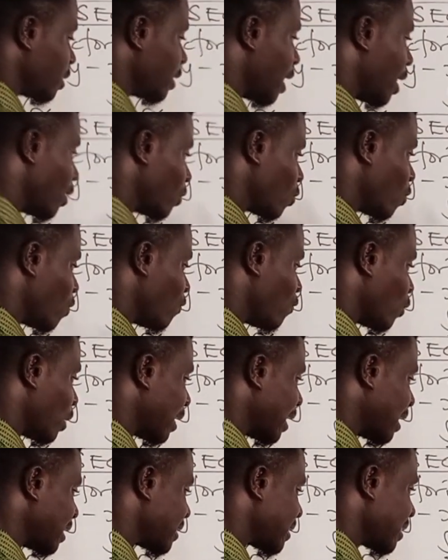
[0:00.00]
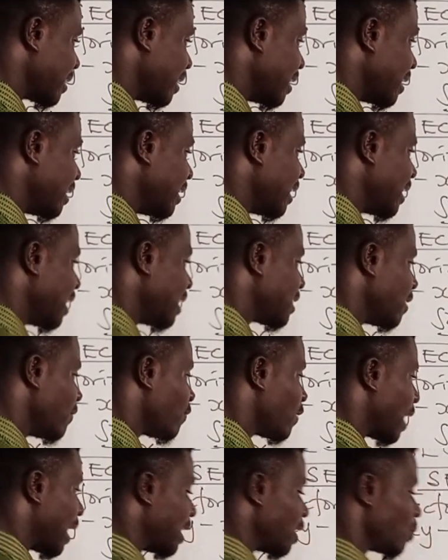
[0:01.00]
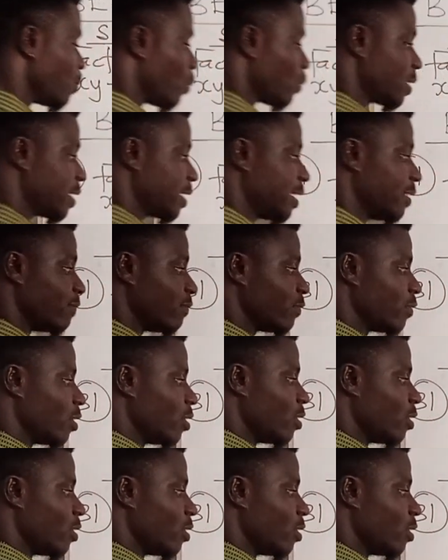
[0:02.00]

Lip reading: Now don't forget, negative times positive.